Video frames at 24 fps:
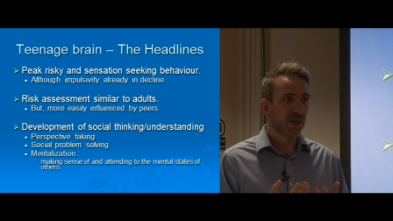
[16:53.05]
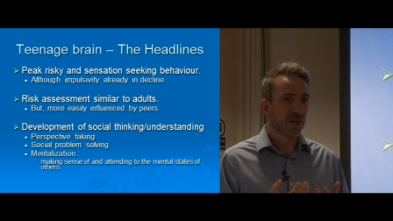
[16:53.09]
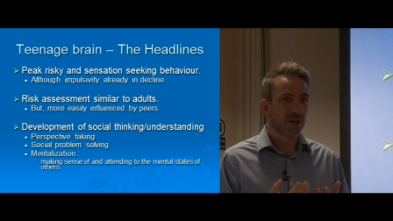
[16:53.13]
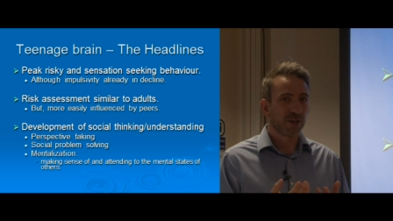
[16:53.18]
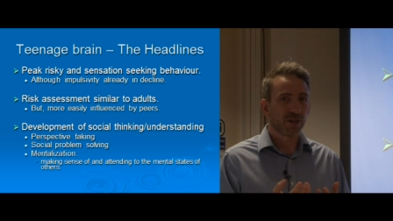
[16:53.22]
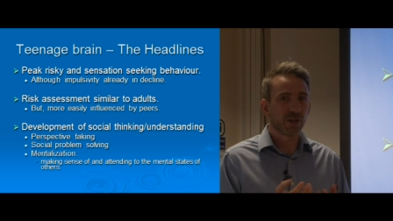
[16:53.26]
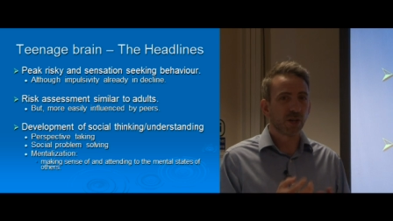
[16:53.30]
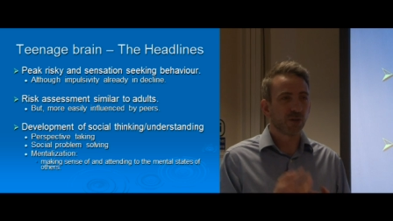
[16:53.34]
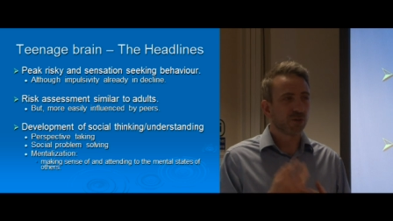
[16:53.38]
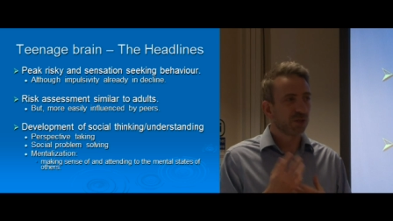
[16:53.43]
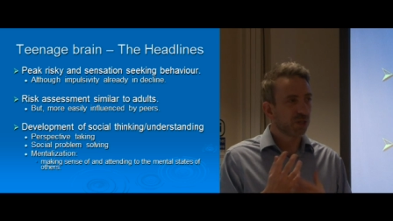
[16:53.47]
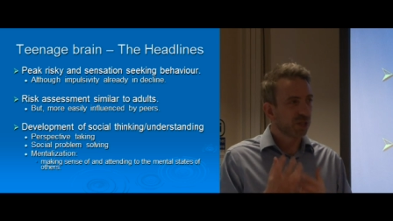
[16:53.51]

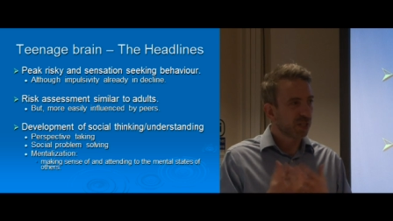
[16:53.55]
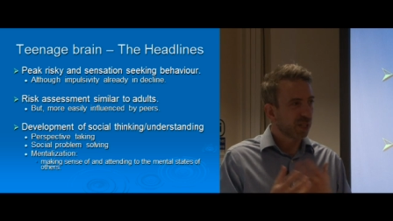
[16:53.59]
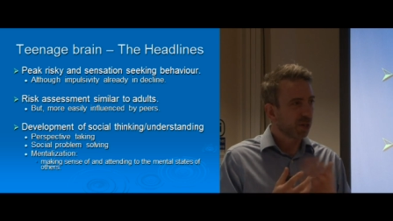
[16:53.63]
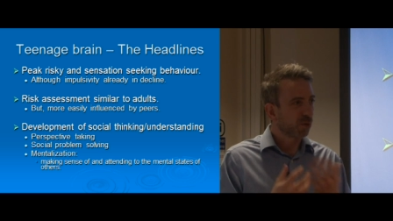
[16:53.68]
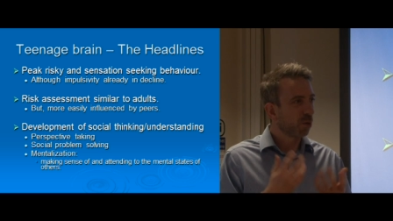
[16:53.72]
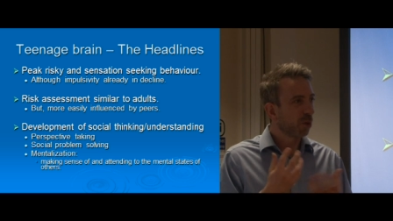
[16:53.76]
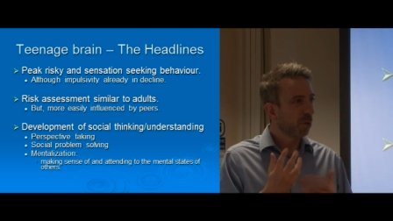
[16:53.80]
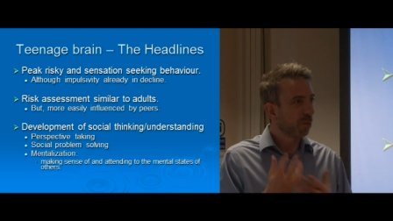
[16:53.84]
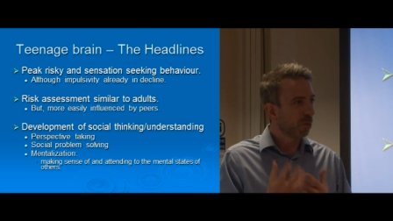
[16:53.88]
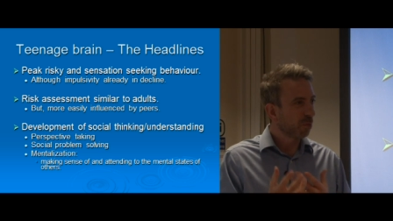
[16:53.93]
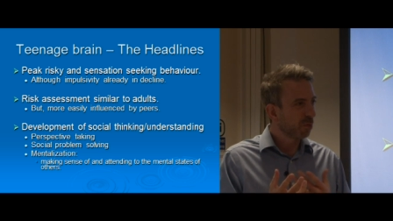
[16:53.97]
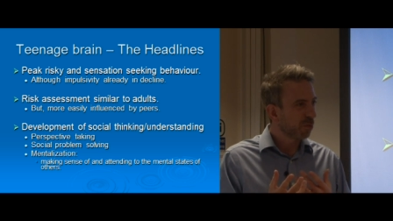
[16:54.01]
noticing
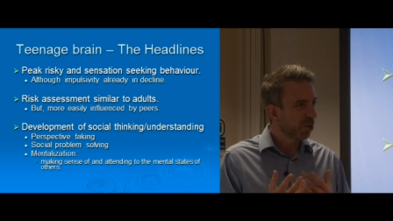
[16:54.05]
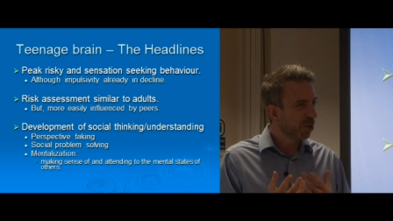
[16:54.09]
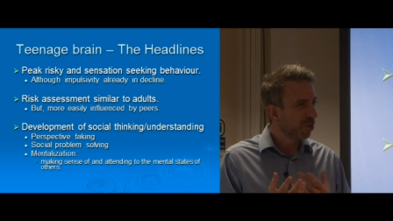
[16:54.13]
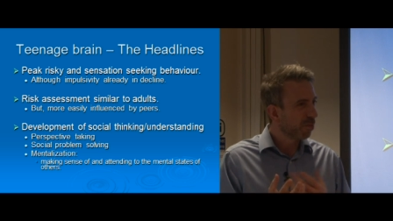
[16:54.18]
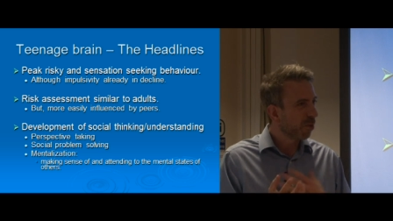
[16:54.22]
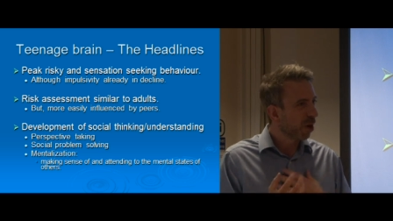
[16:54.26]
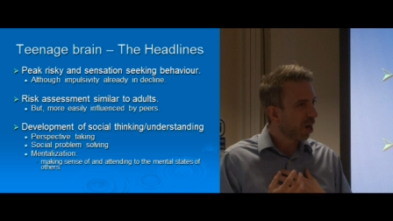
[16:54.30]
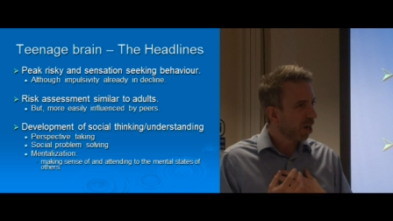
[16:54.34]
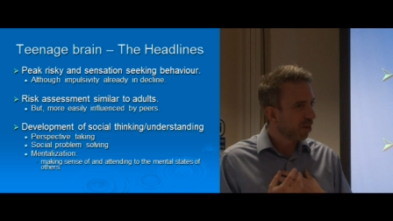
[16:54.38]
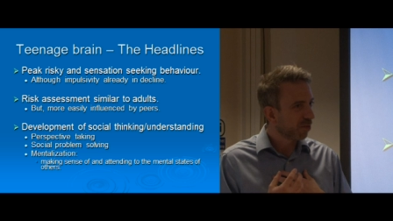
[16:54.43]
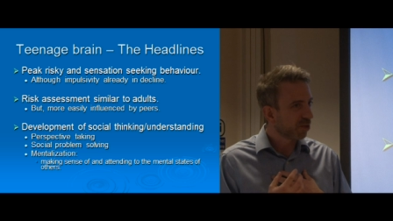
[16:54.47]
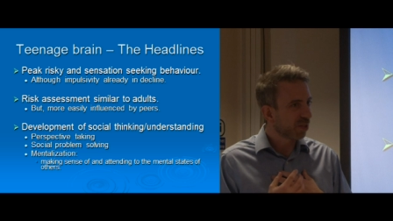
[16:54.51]
what you
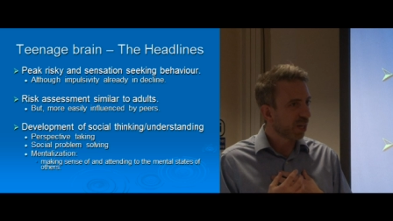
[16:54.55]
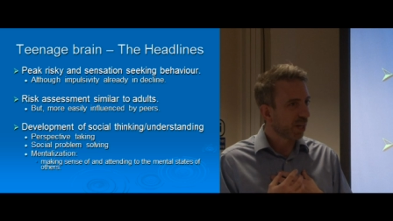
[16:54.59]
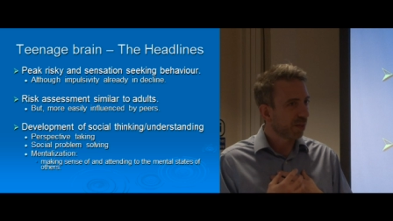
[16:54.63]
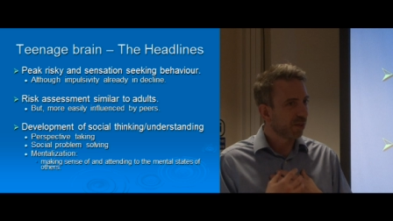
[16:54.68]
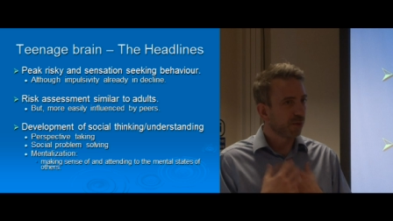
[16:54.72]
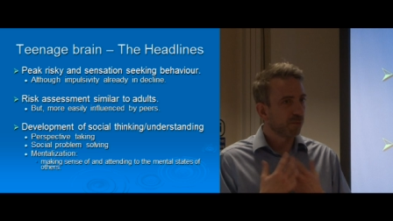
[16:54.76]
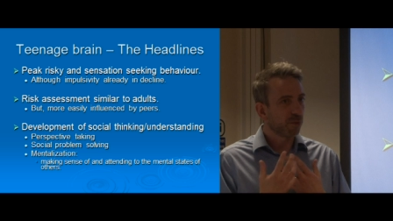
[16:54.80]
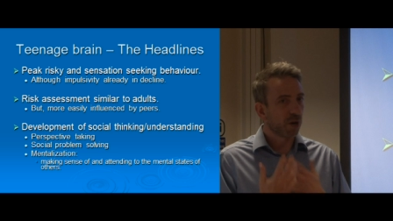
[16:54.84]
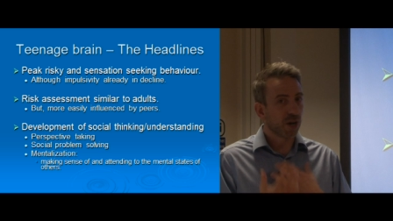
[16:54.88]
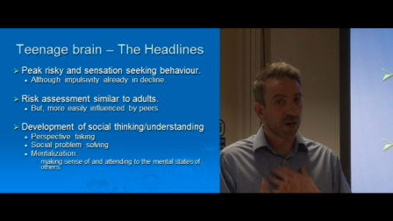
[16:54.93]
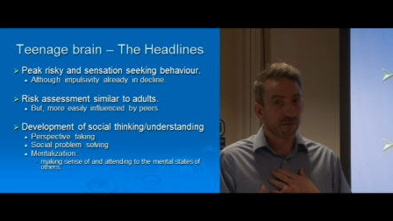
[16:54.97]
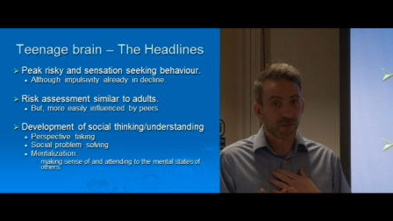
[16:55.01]
might have said that
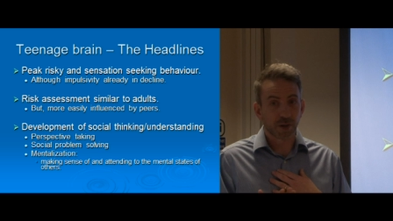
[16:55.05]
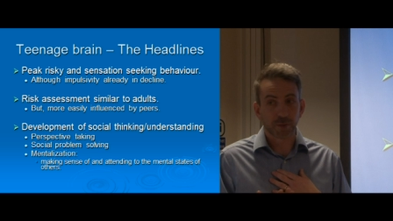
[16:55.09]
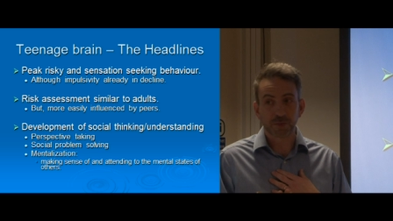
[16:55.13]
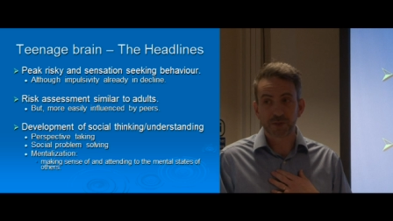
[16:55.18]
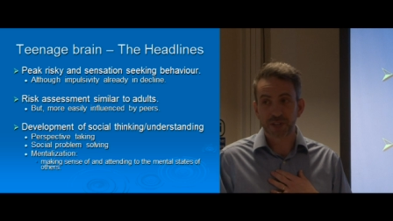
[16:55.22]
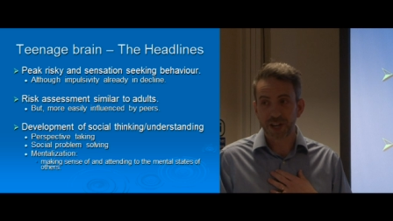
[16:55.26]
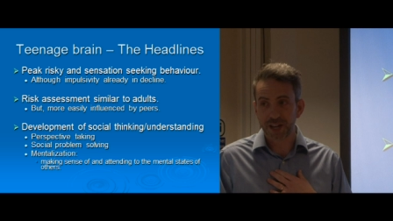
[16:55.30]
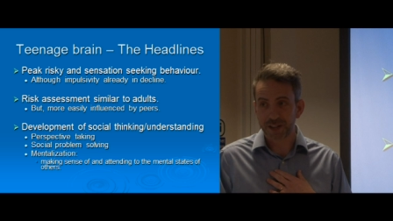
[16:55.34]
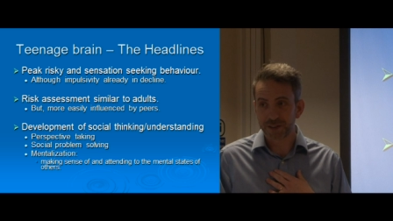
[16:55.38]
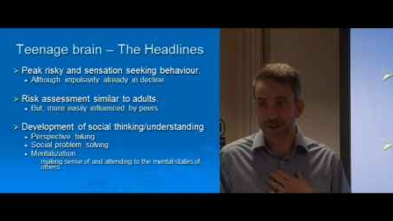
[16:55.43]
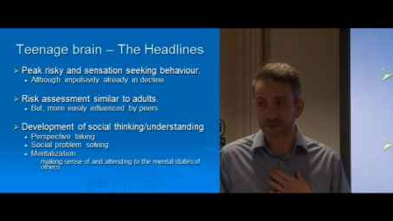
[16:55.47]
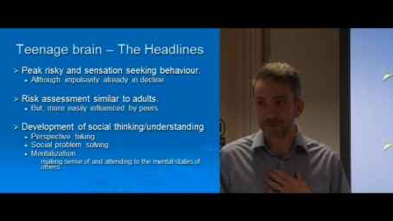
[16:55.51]
might have
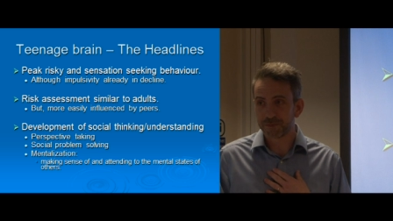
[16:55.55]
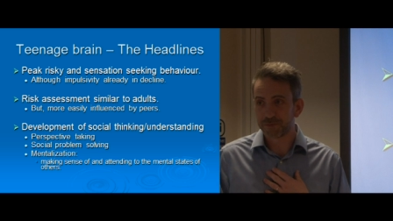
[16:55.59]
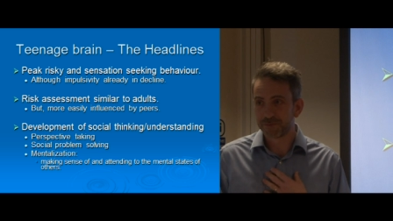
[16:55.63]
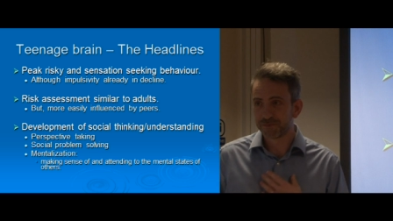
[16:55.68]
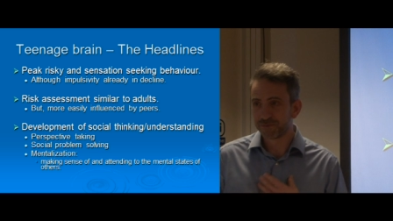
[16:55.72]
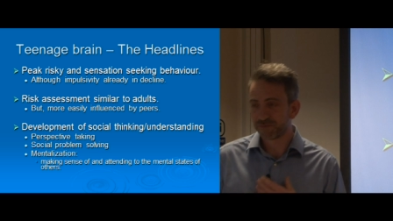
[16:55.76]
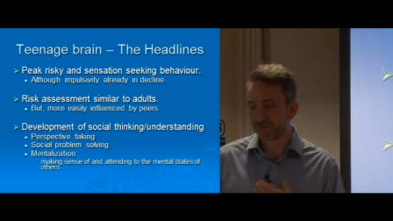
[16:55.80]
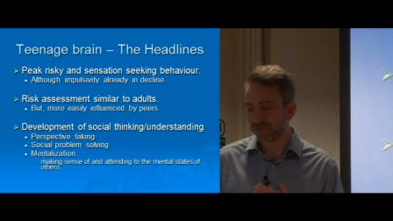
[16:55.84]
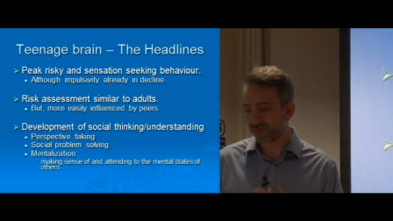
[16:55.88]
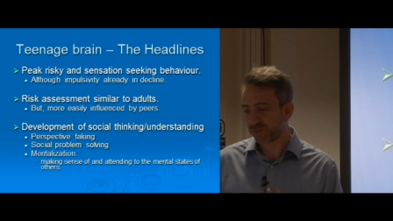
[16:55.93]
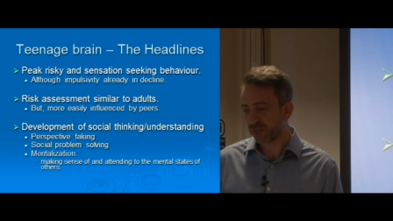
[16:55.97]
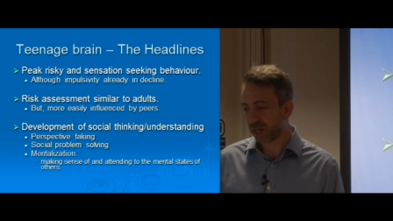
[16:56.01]
upset them,
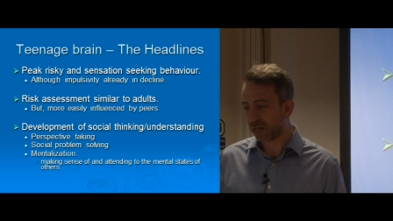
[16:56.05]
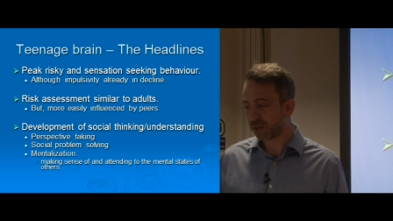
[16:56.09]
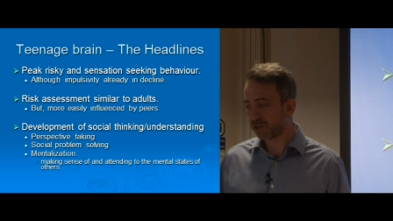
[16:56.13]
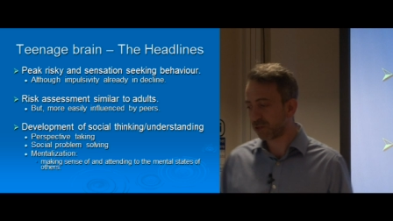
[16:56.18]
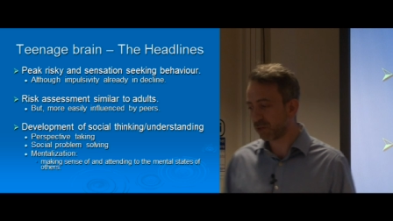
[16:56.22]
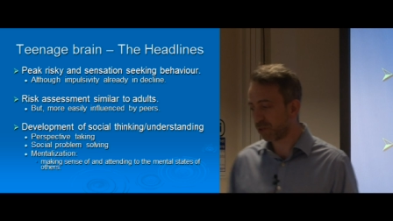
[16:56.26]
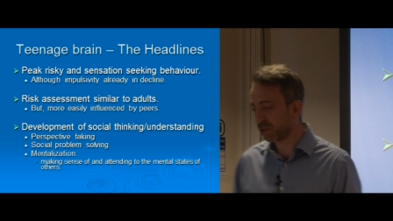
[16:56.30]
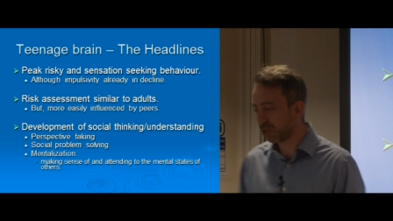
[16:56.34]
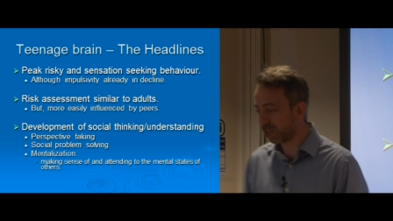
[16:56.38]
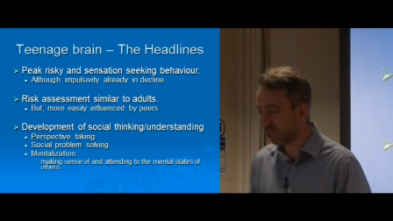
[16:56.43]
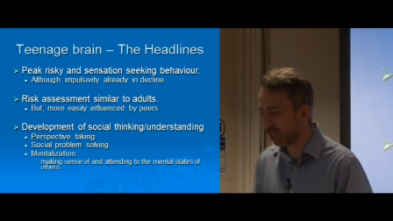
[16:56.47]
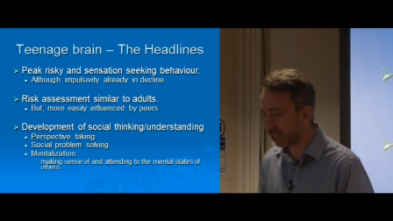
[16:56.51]
that sort
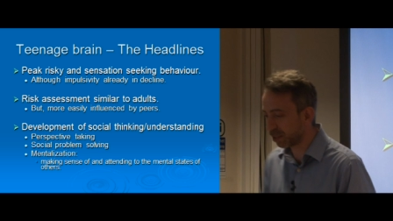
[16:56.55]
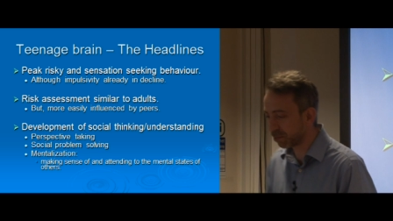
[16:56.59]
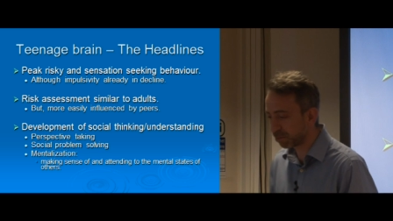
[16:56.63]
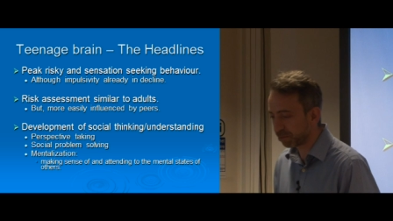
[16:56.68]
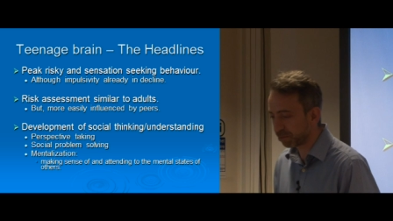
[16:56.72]
of thing.